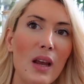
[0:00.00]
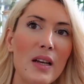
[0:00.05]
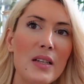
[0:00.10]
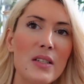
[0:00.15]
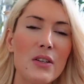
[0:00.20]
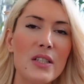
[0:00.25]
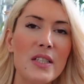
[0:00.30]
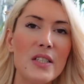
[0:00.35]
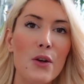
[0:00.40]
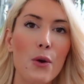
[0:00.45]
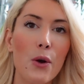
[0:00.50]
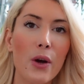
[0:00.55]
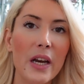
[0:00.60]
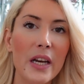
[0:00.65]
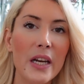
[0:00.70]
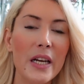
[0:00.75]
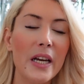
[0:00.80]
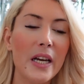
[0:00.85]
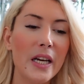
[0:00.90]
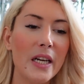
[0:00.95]
So it's a
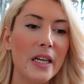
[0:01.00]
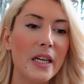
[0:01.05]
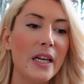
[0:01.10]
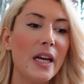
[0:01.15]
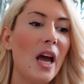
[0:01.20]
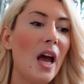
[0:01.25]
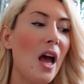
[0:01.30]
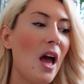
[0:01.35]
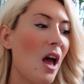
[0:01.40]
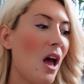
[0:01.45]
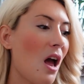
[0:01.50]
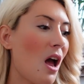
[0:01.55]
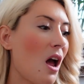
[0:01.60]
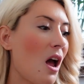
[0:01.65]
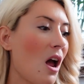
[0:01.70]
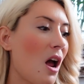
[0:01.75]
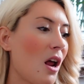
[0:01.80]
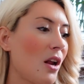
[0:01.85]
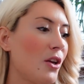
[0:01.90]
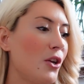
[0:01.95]
really, really
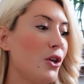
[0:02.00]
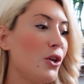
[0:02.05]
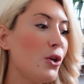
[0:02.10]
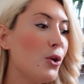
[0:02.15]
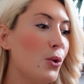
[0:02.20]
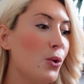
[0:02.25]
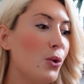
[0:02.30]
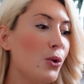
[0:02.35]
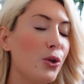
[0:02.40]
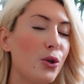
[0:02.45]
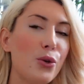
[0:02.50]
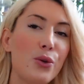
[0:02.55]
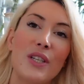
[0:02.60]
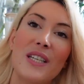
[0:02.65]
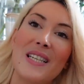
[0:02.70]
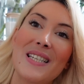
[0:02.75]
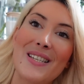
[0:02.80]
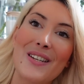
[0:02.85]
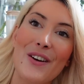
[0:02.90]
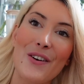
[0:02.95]
a new
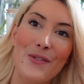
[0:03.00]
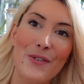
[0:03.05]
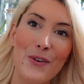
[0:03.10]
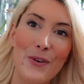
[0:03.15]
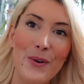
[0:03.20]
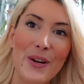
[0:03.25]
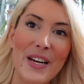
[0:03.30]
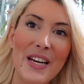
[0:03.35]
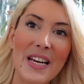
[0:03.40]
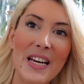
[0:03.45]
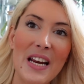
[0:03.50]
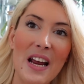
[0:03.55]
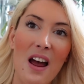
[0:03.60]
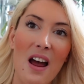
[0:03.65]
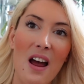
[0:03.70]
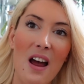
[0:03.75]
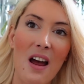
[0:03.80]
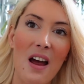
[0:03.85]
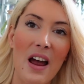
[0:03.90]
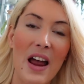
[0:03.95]
discovery,
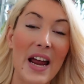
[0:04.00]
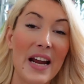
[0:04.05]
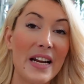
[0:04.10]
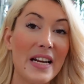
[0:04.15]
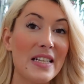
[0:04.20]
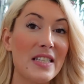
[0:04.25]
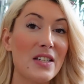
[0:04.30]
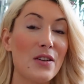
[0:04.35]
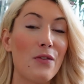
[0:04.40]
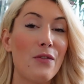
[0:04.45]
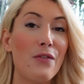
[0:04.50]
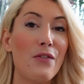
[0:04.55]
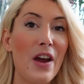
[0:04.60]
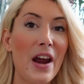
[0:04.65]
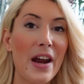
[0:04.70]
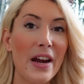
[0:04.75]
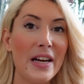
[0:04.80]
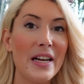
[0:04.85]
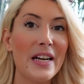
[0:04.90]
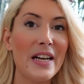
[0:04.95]
and it's a
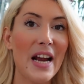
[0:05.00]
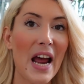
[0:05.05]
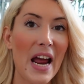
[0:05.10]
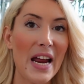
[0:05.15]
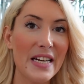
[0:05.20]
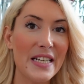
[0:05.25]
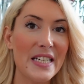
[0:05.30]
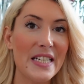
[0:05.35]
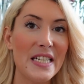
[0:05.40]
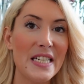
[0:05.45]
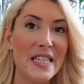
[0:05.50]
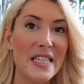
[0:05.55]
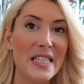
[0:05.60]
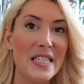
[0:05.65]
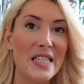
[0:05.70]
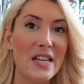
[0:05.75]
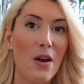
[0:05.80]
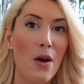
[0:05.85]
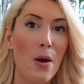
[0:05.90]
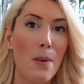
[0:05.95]
very
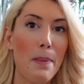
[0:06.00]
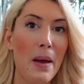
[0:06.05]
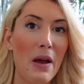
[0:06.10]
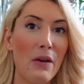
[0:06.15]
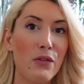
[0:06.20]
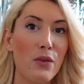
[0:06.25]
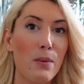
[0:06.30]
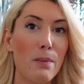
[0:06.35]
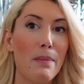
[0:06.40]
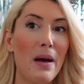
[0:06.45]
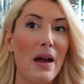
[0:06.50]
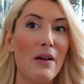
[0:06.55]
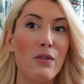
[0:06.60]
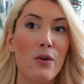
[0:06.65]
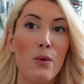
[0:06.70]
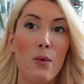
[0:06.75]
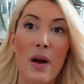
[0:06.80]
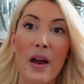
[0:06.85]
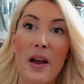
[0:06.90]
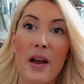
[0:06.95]
90s perfume, by
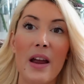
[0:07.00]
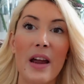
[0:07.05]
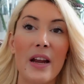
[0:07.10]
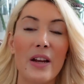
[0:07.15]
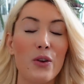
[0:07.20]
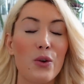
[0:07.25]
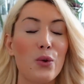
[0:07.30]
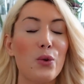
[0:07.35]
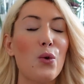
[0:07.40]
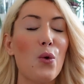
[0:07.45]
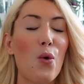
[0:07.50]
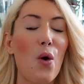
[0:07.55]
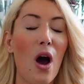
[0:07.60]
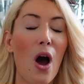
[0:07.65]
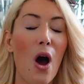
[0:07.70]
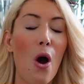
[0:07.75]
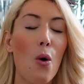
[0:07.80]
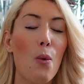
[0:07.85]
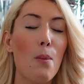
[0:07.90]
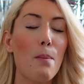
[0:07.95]
the way, and you know
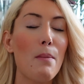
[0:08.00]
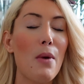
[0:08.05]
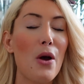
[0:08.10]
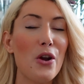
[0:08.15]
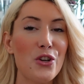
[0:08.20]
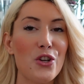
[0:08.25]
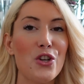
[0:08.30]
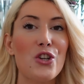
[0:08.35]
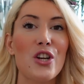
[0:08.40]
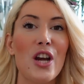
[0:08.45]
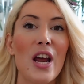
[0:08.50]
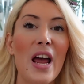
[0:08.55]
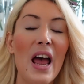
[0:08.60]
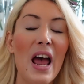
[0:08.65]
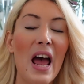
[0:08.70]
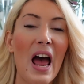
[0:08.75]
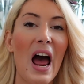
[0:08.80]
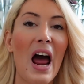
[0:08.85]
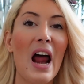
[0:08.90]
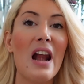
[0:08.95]
how much
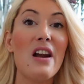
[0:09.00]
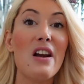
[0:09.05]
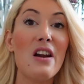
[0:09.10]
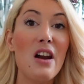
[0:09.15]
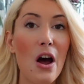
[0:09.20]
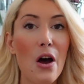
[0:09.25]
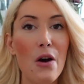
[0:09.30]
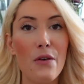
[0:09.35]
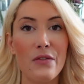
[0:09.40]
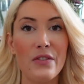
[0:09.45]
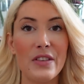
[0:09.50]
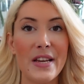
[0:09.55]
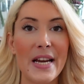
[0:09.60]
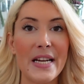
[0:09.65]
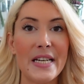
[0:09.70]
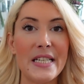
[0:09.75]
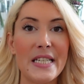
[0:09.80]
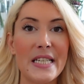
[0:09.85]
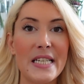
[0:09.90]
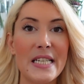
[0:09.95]
I love
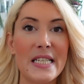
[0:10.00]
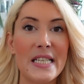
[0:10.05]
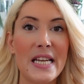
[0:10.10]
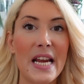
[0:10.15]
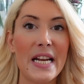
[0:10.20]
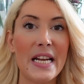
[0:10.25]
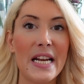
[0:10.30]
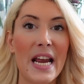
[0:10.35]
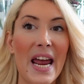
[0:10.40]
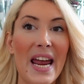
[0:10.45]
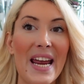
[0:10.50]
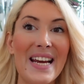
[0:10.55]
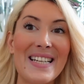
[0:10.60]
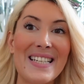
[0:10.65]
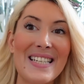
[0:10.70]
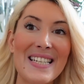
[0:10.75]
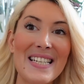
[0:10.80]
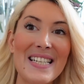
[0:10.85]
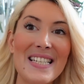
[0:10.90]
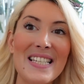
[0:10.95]
90s and
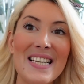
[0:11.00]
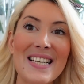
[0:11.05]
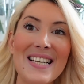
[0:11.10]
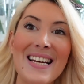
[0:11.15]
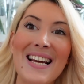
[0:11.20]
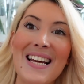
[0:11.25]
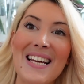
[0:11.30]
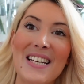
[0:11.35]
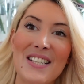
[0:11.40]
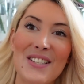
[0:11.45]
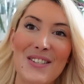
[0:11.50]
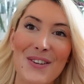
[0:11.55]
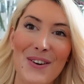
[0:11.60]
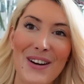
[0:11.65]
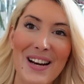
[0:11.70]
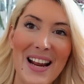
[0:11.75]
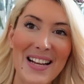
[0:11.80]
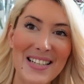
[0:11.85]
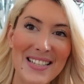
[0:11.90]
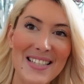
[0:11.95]
80s. So
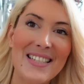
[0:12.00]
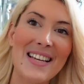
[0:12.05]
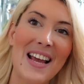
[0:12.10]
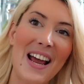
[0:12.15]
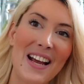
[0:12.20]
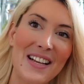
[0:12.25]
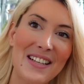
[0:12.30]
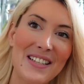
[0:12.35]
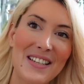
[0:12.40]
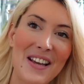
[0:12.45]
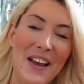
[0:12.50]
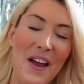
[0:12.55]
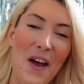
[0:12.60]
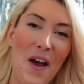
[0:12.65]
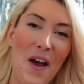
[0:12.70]
let's start